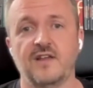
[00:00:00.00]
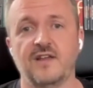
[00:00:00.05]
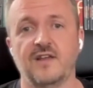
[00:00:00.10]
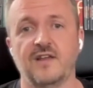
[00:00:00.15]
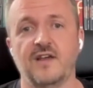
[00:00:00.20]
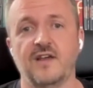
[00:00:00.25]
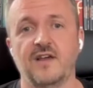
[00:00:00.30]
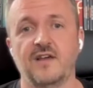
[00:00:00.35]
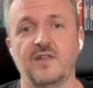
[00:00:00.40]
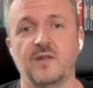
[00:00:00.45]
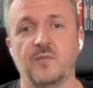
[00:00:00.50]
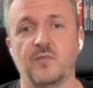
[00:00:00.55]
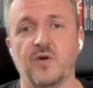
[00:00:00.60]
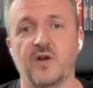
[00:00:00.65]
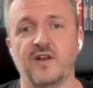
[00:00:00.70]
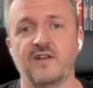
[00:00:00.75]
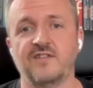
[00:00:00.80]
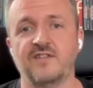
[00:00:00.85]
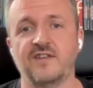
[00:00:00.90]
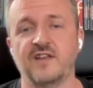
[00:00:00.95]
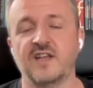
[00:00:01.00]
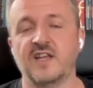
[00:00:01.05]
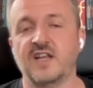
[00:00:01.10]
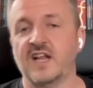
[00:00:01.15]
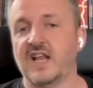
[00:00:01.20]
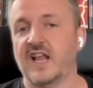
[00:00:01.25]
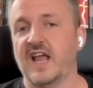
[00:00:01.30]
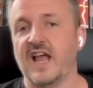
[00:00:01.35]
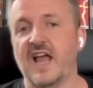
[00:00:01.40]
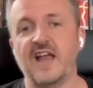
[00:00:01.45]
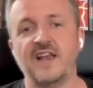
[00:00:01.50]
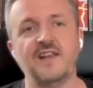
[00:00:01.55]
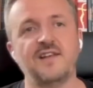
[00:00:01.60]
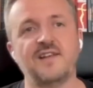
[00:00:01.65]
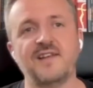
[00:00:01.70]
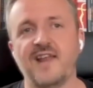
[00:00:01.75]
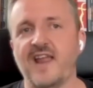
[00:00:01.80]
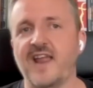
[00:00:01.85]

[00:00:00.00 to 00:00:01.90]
the Predator, and it's